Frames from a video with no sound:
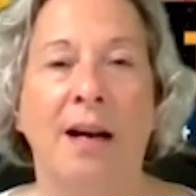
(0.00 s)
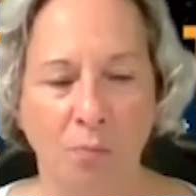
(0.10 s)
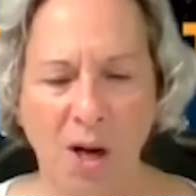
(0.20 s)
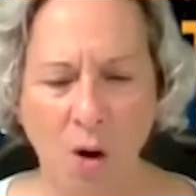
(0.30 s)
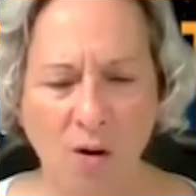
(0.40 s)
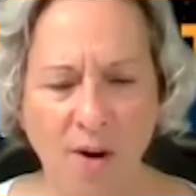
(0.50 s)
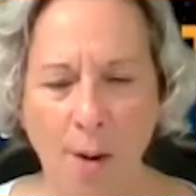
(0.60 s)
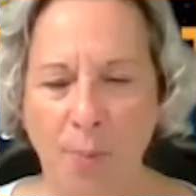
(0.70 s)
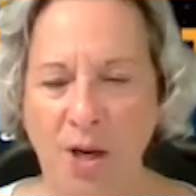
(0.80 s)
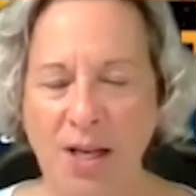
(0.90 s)
But over
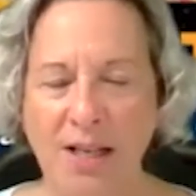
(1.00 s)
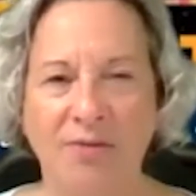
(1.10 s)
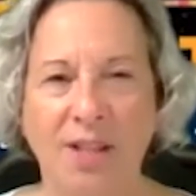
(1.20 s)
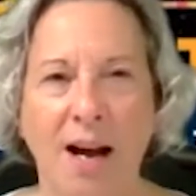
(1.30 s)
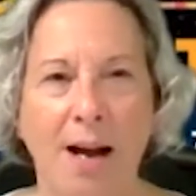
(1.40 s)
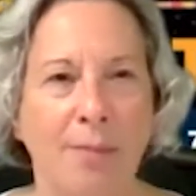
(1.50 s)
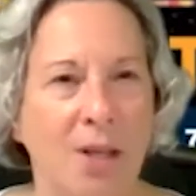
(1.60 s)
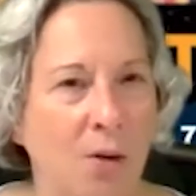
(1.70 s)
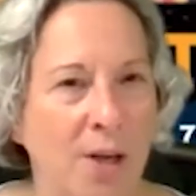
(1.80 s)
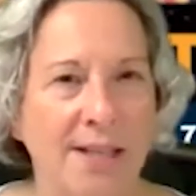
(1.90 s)
a period of time,
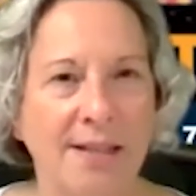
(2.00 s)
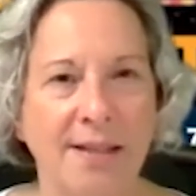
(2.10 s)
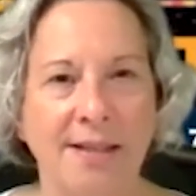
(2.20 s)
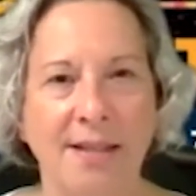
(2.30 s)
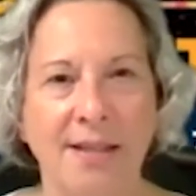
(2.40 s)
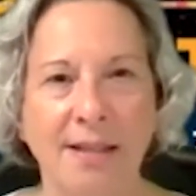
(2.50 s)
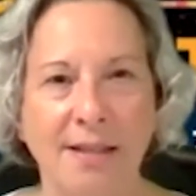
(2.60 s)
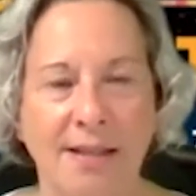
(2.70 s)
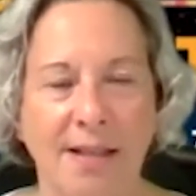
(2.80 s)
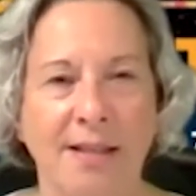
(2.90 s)
his
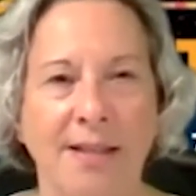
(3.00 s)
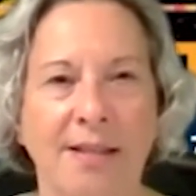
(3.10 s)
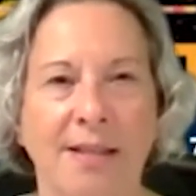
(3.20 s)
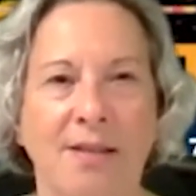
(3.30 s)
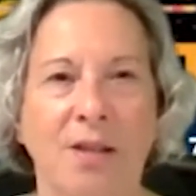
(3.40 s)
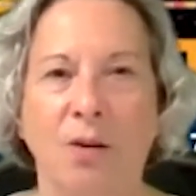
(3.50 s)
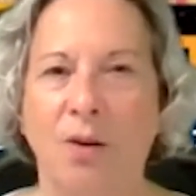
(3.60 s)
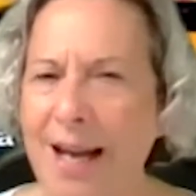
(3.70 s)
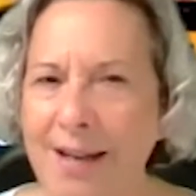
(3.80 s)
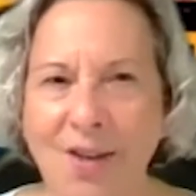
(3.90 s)
insistence,
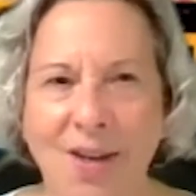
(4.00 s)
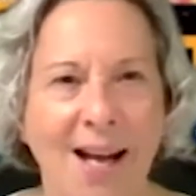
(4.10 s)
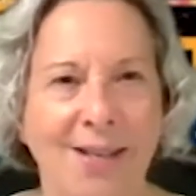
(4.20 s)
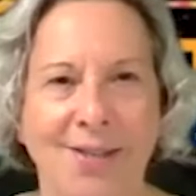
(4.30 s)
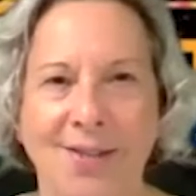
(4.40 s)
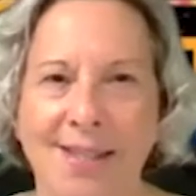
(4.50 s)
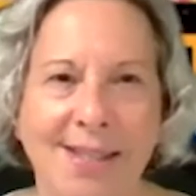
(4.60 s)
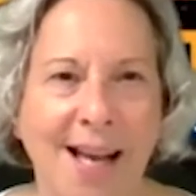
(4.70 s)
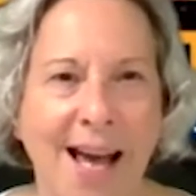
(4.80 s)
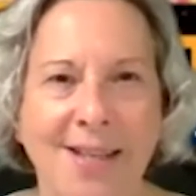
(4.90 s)
okay, you got to do
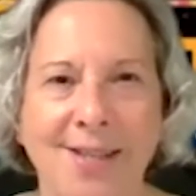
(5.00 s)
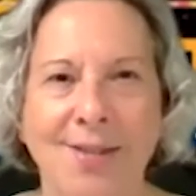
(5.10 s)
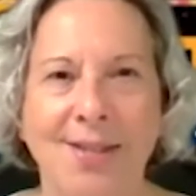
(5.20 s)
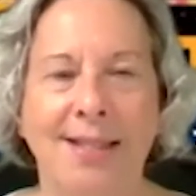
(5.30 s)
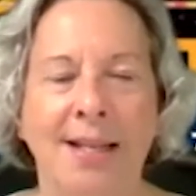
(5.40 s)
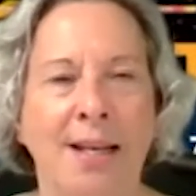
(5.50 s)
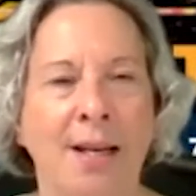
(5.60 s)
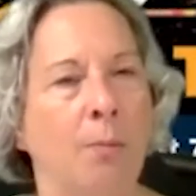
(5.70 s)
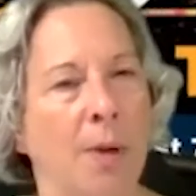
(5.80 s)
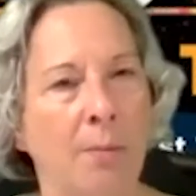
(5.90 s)

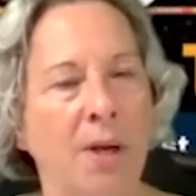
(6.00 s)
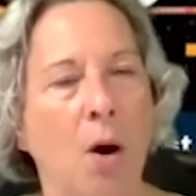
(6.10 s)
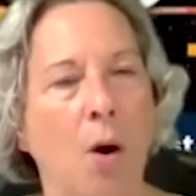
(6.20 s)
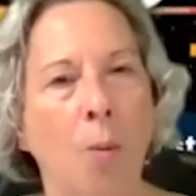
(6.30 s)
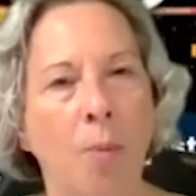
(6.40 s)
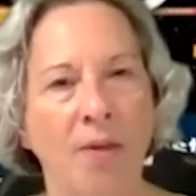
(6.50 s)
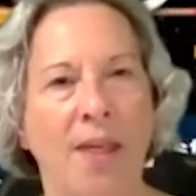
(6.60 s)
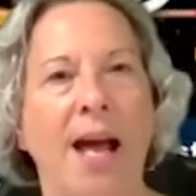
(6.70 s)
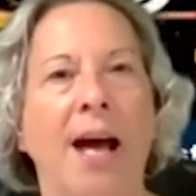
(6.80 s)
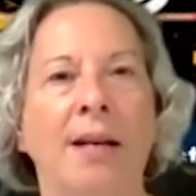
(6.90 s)
this, made me open
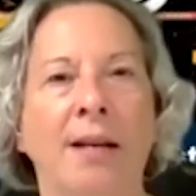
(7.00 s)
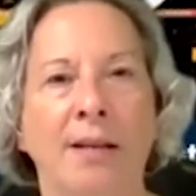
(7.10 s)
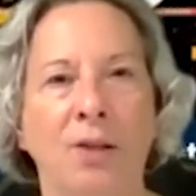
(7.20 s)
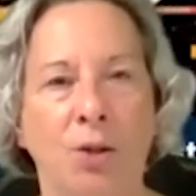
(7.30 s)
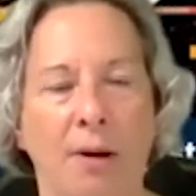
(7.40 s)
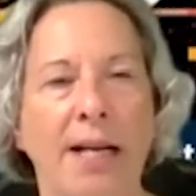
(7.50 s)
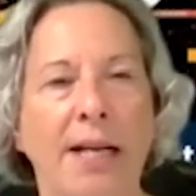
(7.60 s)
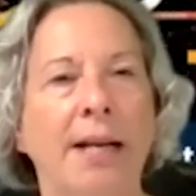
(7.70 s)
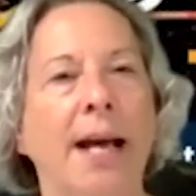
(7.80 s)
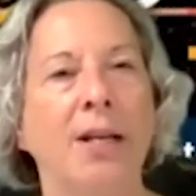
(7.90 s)
that
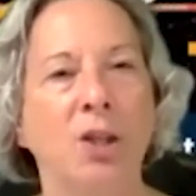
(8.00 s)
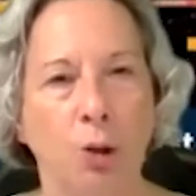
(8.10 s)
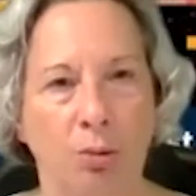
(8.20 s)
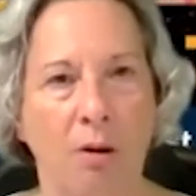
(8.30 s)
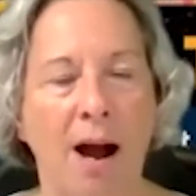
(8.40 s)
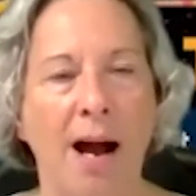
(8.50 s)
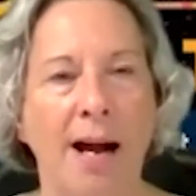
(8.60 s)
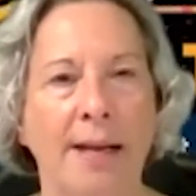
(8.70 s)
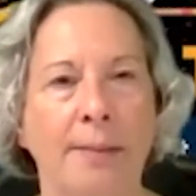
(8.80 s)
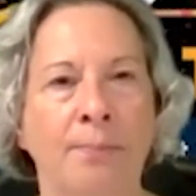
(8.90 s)
training and
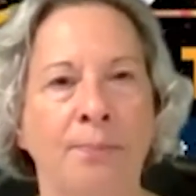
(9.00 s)
try.